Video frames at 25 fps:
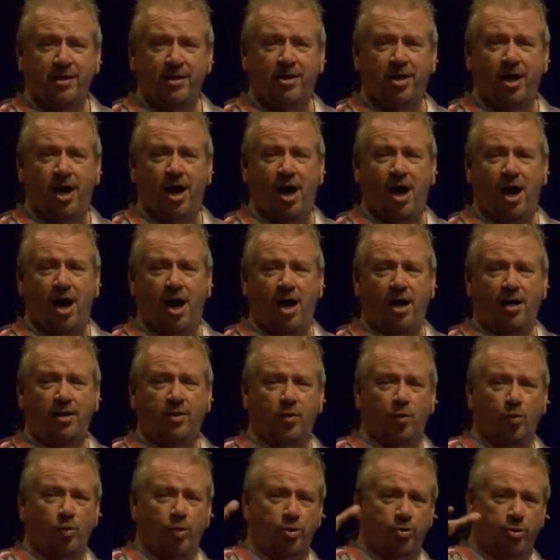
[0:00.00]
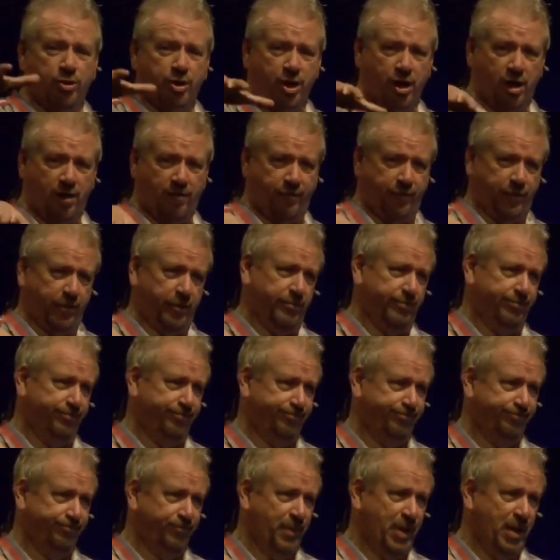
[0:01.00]
God will cover.
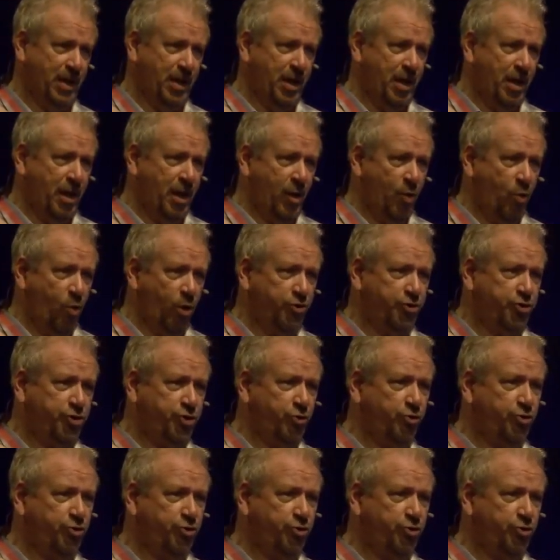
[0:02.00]
What